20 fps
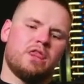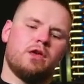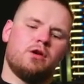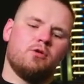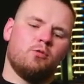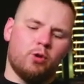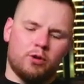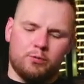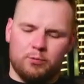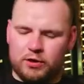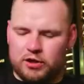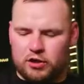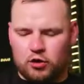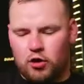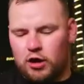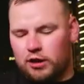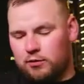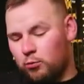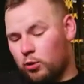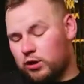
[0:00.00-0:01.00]
what we do
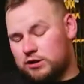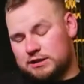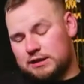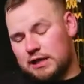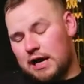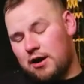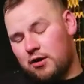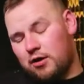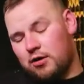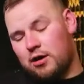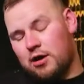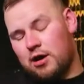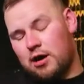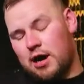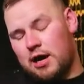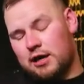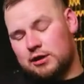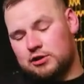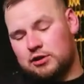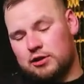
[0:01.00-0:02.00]
and what's our
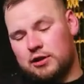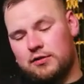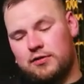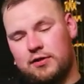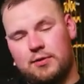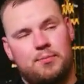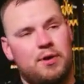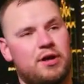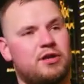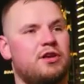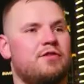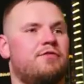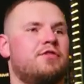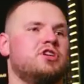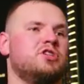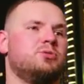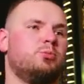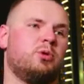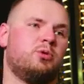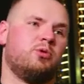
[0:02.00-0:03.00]
actually the big
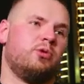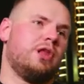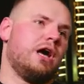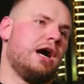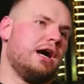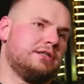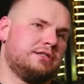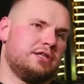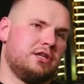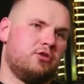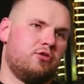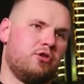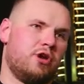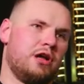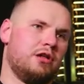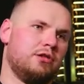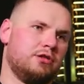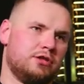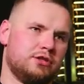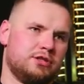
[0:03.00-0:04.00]
difference between us and
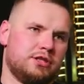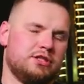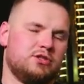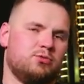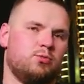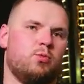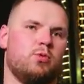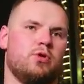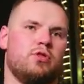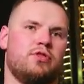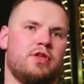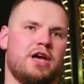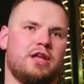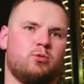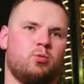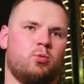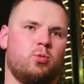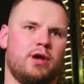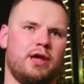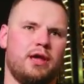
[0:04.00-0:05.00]
realtors is that
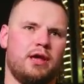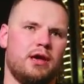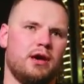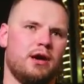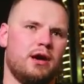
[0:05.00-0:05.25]
we